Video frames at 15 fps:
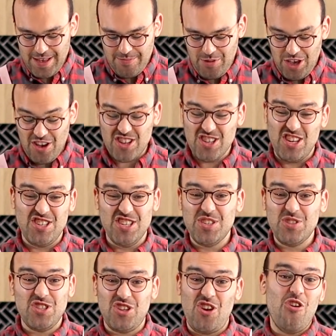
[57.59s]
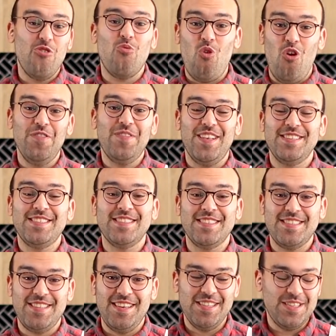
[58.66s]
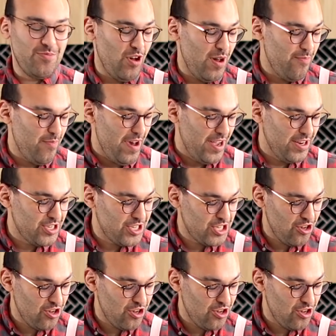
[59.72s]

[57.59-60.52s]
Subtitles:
because I just don't want this to stick to my bench.